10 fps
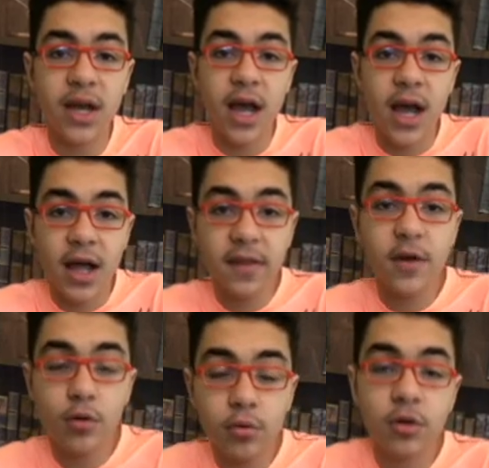And they
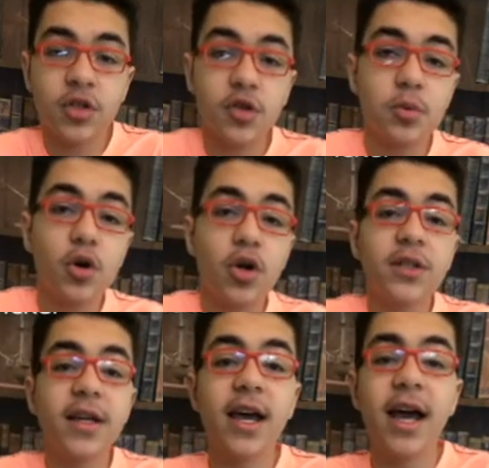were monsters because
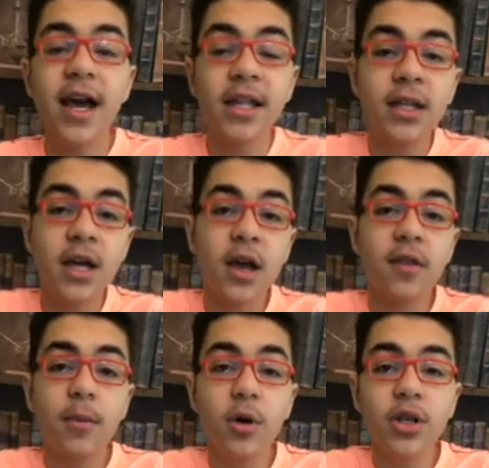they had the
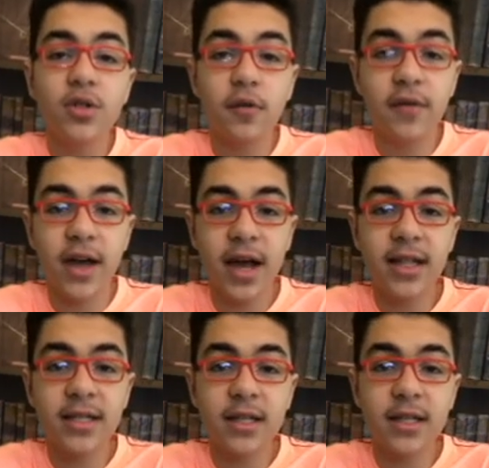bodies of cats,